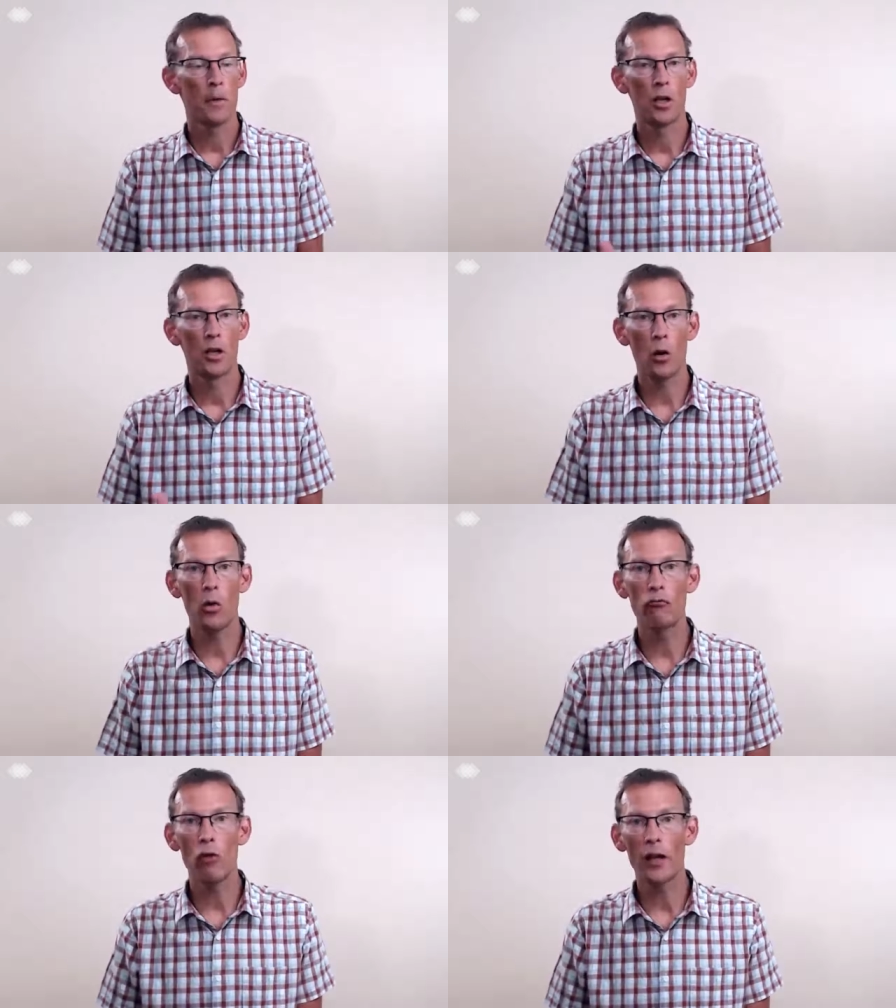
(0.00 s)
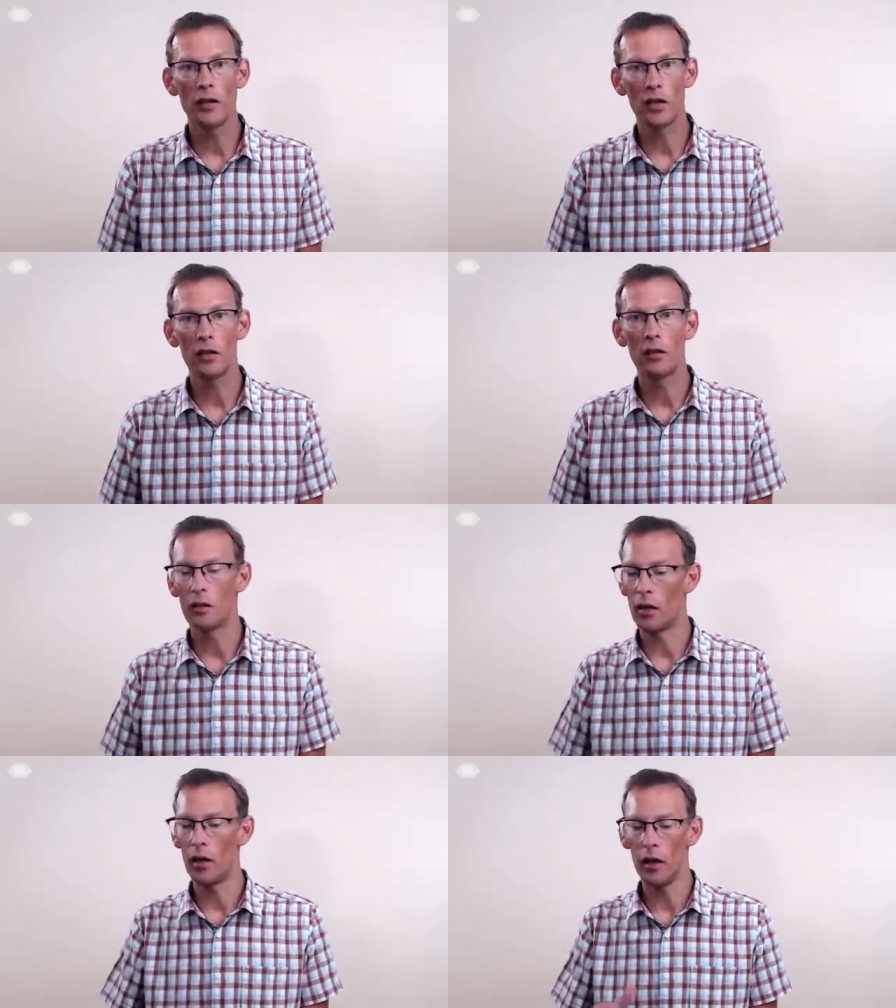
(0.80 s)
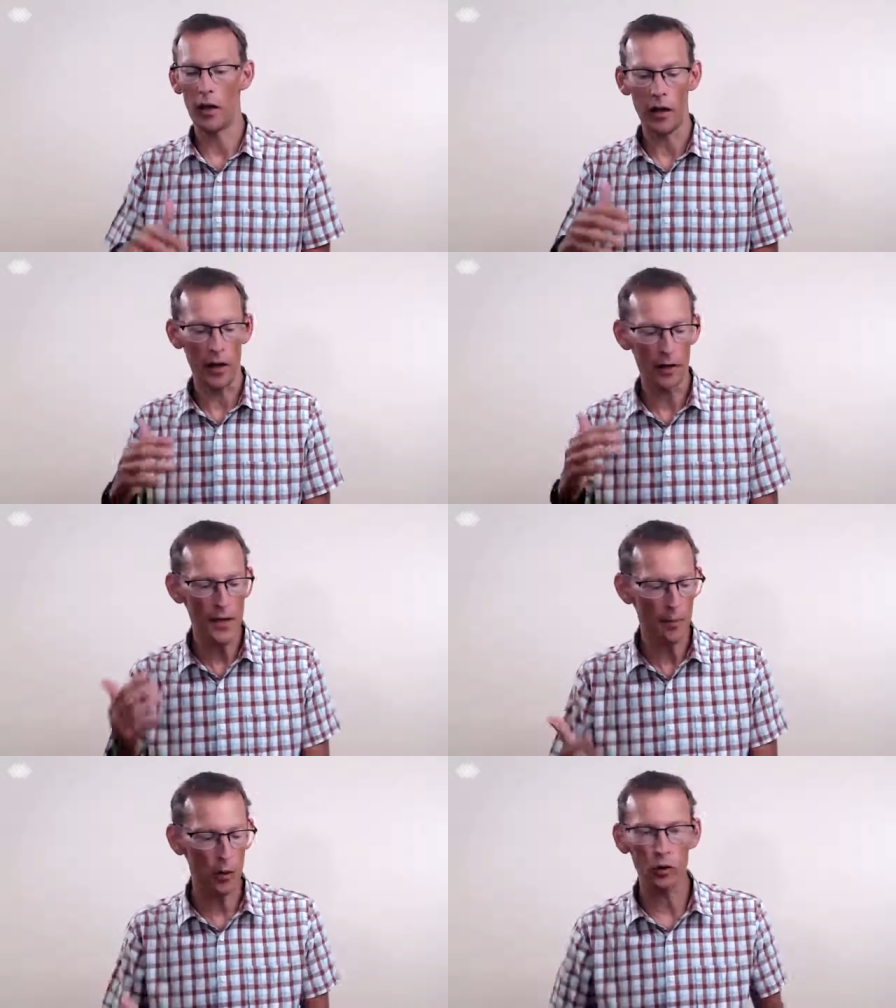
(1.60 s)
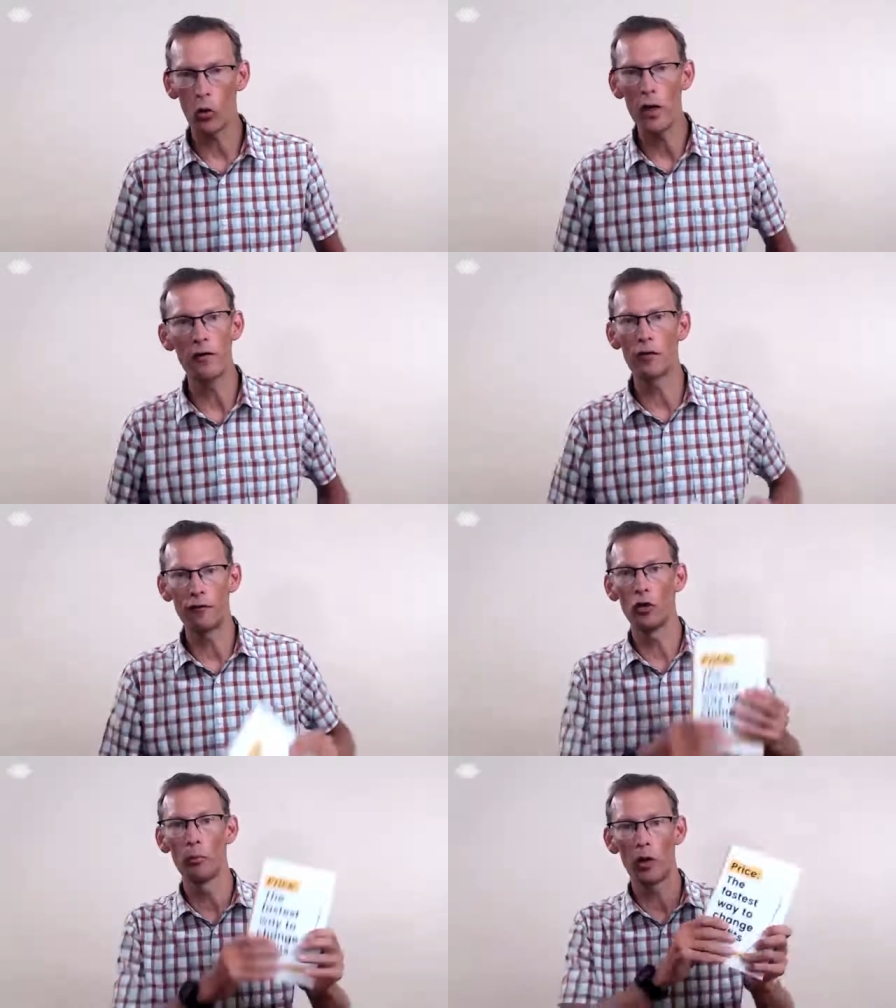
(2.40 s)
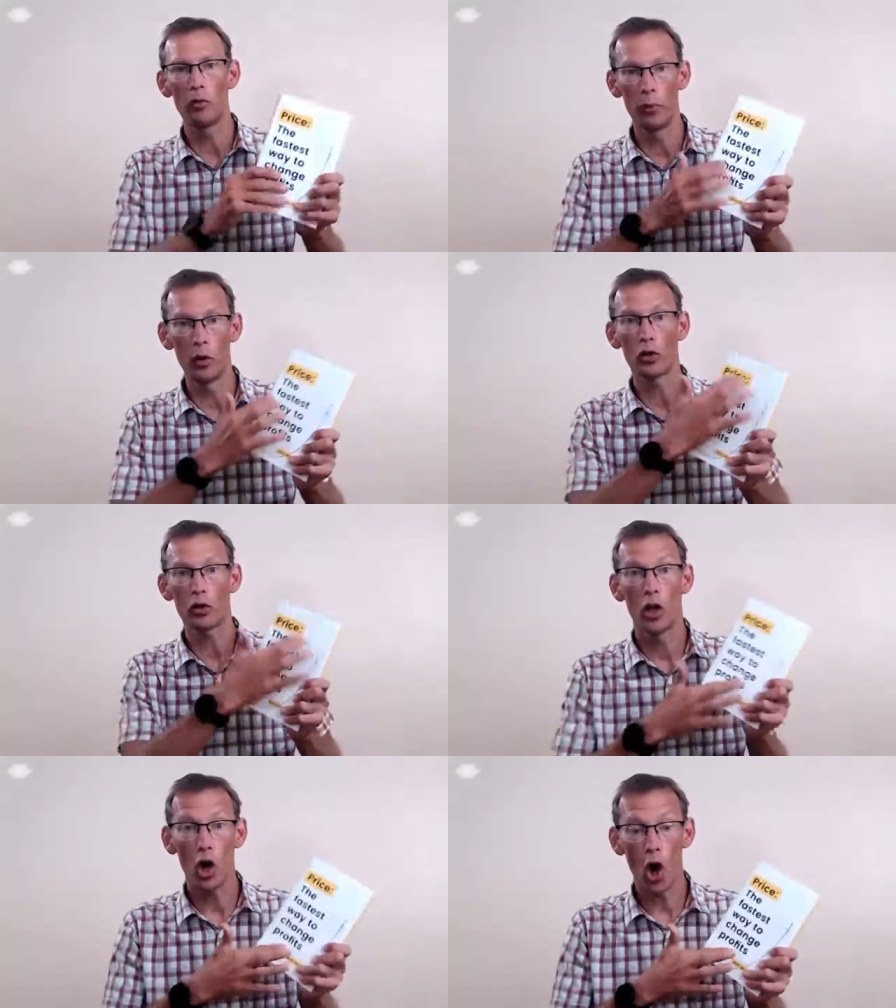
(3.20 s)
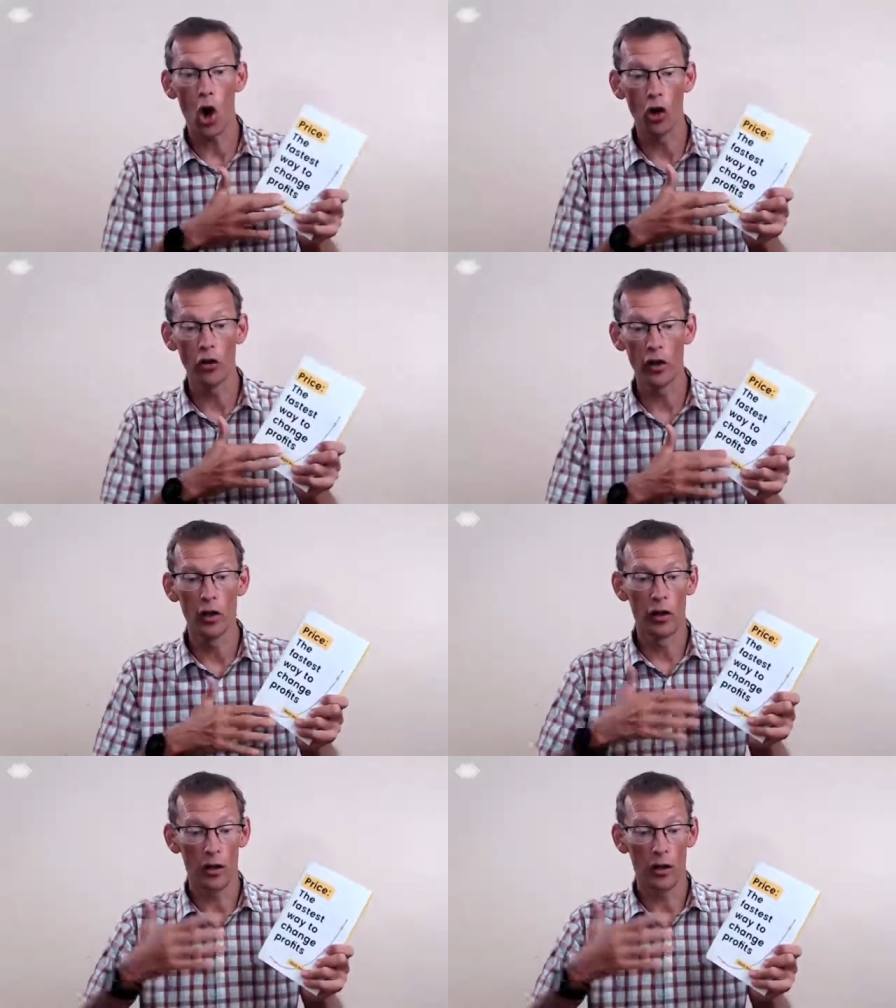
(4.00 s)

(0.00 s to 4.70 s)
go and write an, uh, an ebook or even a full blown book on, uh,